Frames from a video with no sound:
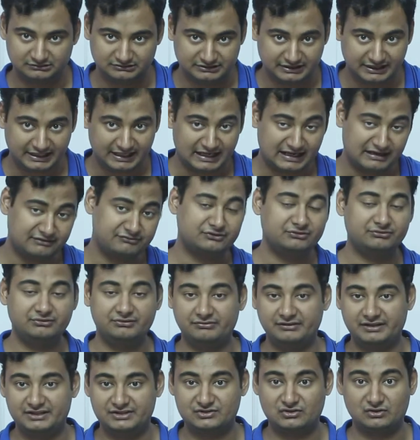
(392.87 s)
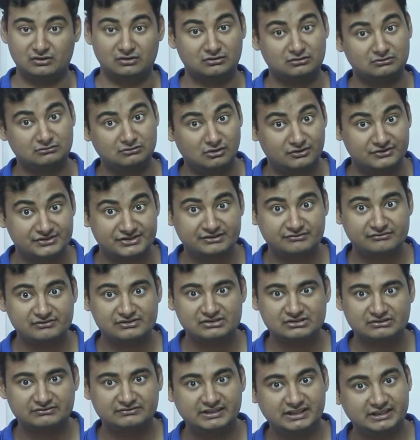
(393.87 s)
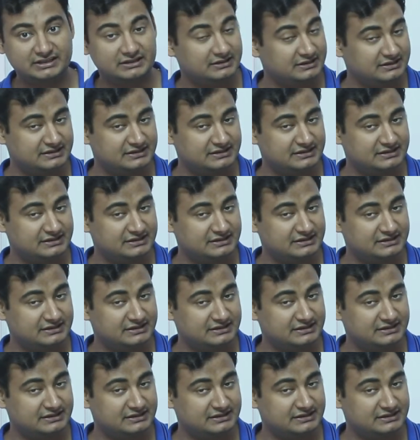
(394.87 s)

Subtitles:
They have to be very strong. Consequence of that,